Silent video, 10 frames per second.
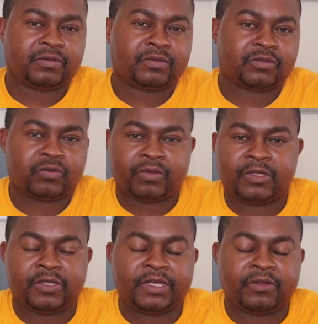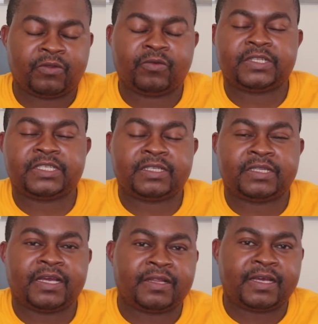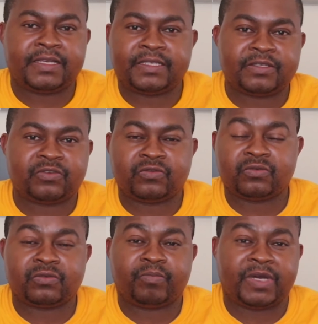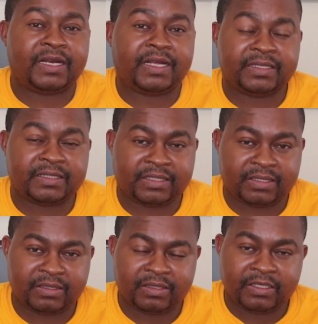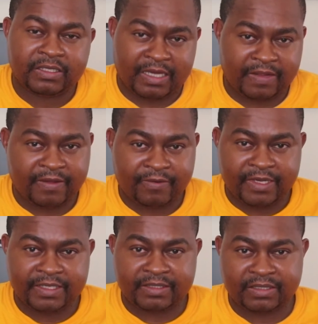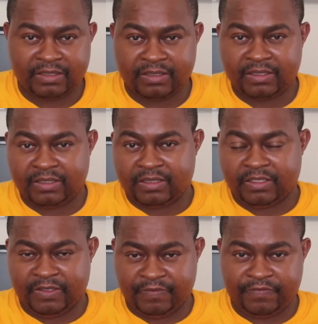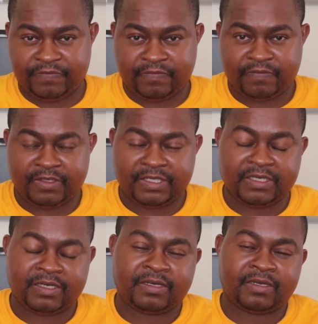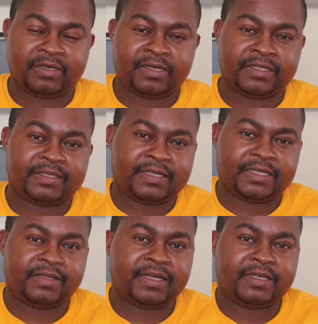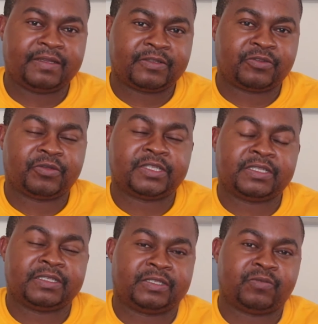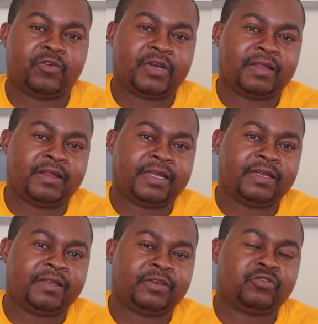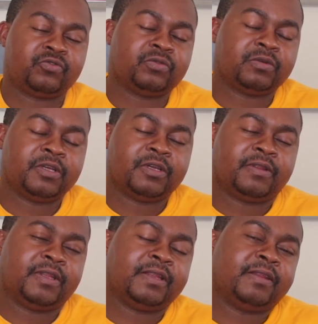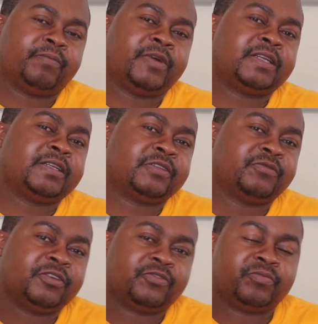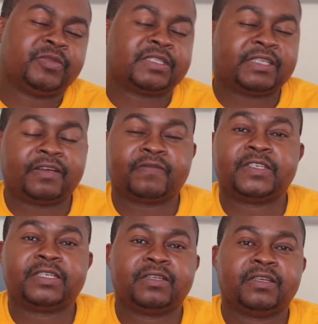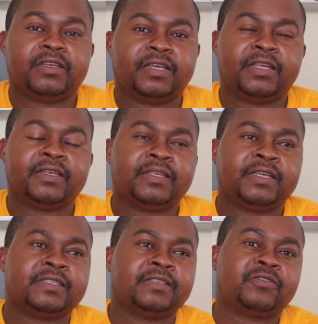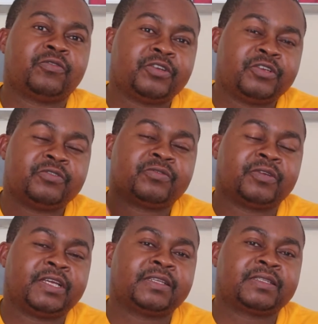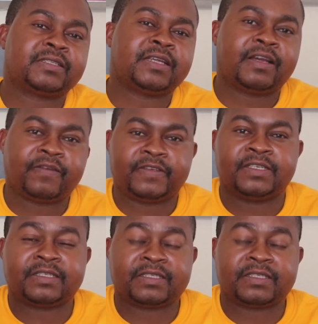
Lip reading: So that has to balance. Otherwise, if it's such that the source is smaller than the two, then the battery is going to be starved. And as it continues to get starved,